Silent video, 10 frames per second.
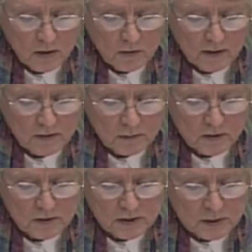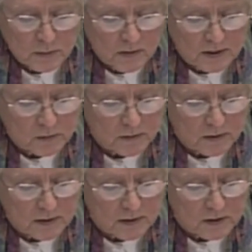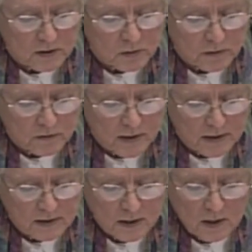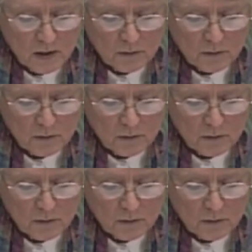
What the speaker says: who have the most experience with the conditions we face,